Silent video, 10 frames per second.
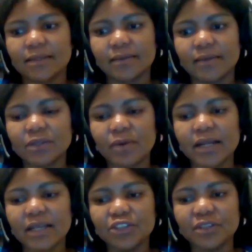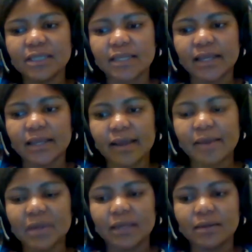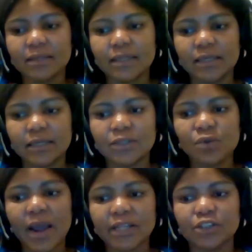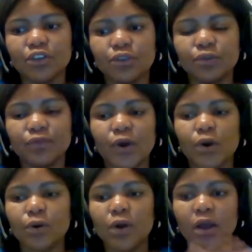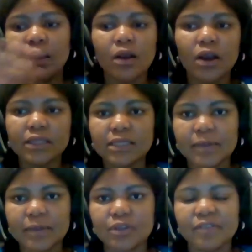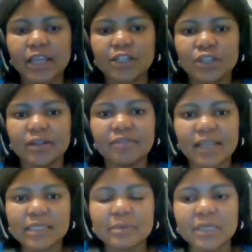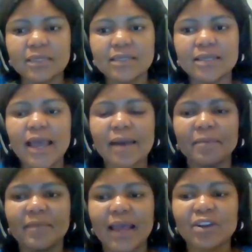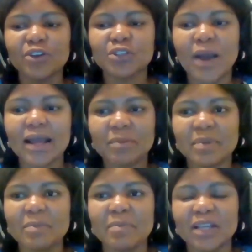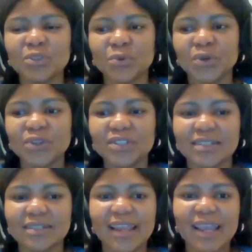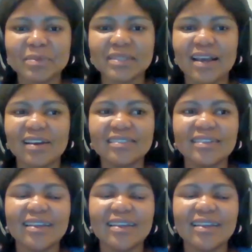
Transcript: That's quite interesting. I mean, it is quite new, the whole concept of angel investment. I know it's quite a big buzzword in Cape Town.